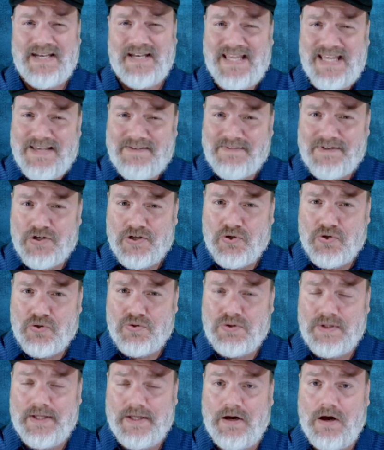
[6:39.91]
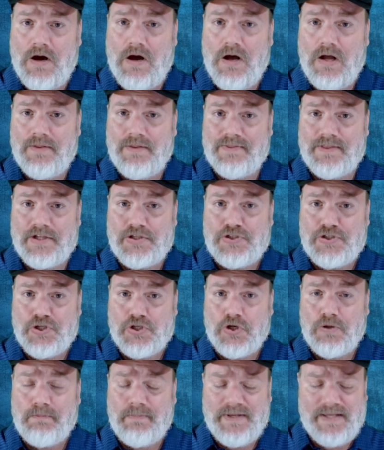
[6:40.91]
Even early on, the
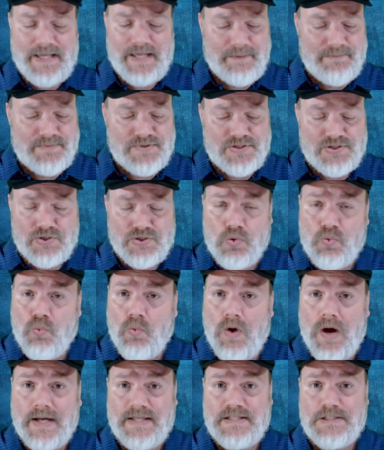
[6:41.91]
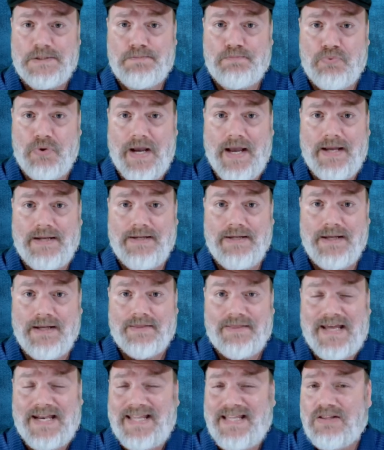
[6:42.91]
term became so widespread,
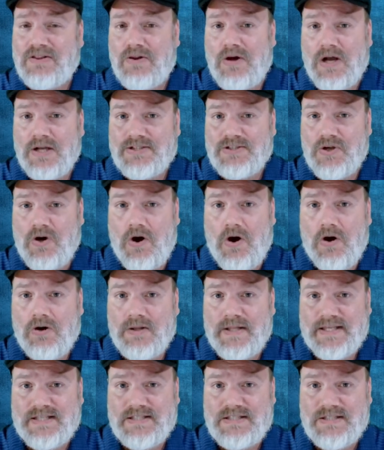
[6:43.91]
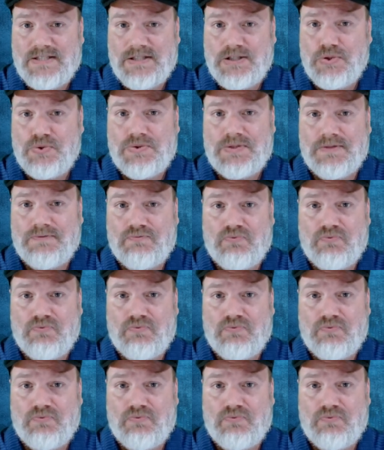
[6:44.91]
he lost all exclusive